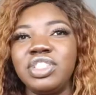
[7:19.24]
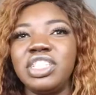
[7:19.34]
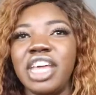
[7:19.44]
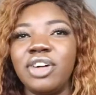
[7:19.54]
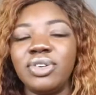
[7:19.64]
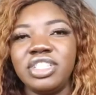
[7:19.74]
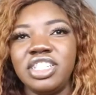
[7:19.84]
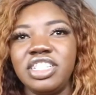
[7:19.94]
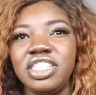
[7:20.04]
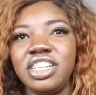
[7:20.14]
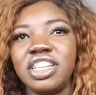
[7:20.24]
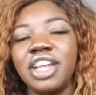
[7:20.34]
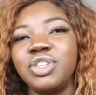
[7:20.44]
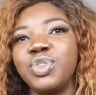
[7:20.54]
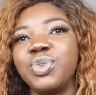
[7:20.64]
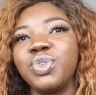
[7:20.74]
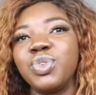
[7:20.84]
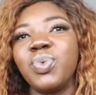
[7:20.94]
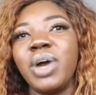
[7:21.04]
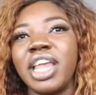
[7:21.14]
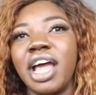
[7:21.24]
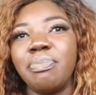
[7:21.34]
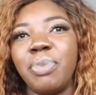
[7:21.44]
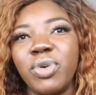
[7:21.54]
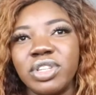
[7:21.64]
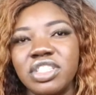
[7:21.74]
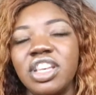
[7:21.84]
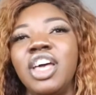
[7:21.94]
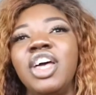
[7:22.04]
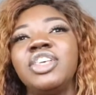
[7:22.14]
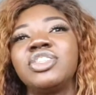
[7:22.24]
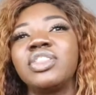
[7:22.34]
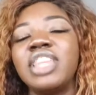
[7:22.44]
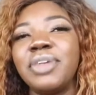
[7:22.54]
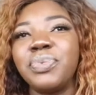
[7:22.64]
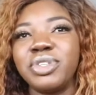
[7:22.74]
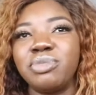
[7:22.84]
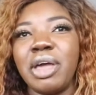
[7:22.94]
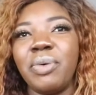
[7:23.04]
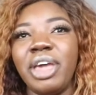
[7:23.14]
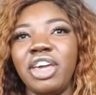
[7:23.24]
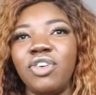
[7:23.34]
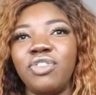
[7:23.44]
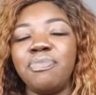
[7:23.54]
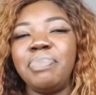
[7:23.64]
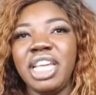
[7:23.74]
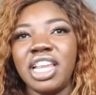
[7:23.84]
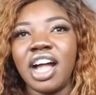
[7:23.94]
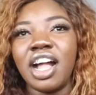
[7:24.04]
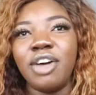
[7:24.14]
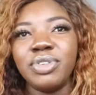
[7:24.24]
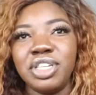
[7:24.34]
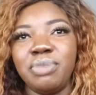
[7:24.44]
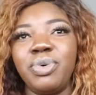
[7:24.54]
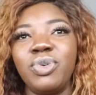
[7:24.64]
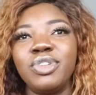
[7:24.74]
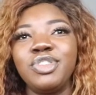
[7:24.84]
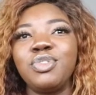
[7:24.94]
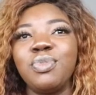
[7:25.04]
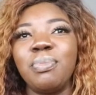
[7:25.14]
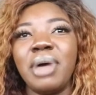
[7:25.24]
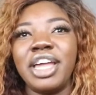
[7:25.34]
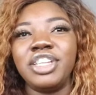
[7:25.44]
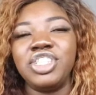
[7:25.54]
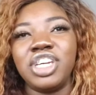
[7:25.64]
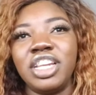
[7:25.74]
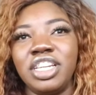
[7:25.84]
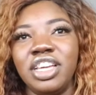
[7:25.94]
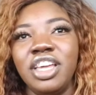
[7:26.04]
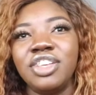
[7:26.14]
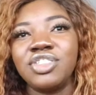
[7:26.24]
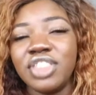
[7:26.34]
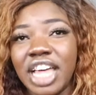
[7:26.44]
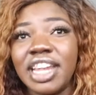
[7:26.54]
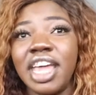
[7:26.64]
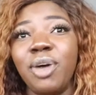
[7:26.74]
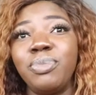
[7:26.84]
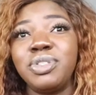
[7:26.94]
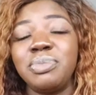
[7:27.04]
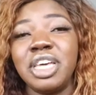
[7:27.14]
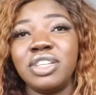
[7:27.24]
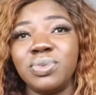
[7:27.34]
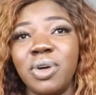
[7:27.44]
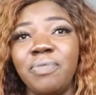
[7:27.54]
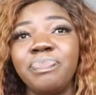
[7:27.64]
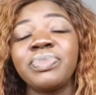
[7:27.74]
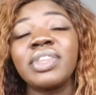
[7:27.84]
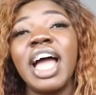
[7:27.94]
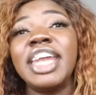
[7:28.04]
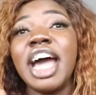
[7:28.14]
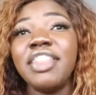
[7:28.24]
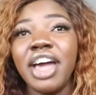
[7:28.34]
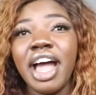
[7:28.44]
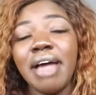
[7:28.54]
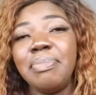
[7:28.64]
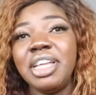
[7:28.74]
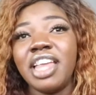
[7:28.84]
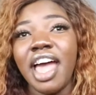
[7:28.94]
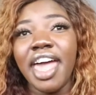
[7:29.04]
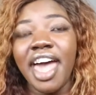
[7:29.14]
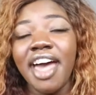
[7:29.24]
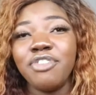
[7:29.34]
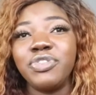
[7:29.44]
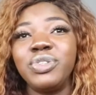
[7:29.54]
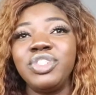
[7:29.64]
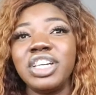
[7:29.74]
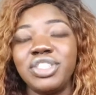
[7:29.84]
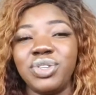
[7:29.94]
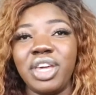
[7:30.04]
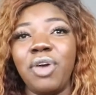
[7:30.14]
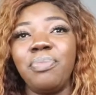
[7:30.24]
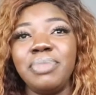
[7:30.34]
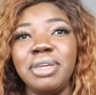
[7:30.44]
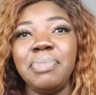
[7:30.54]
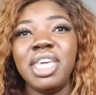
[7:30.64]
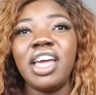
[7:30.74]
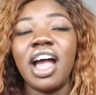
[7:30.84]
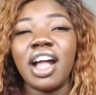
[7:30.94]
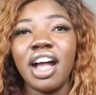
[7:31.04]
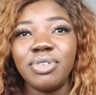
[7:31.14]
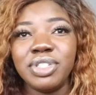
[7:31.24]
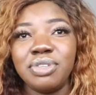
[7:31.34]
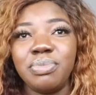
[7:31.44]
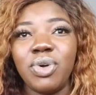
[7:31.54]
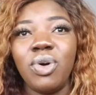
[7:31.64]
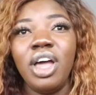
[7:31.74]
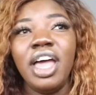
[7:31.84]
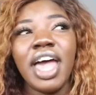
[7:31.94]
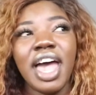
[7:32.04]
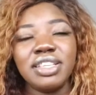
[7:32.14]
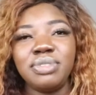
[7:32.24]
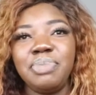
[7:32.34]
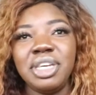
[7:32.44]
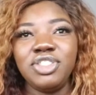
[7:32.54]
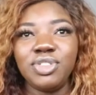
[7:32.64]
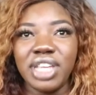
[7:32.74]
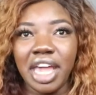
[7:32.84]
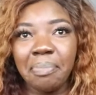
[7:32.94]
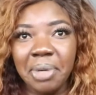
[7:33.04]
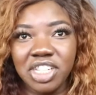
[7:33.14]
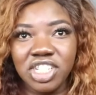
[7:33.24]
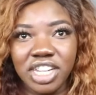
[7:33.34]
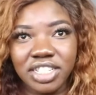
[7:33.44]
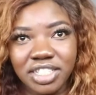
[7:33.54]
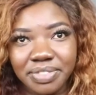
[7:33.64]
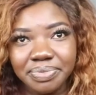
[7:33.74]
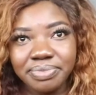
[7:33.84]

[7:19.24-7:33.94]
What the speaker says: stay consistent and true to what I post. So that was my way of being accountable to my journey. So that helped me as well. Another habit I have just to help me be accountable has been to take pictures.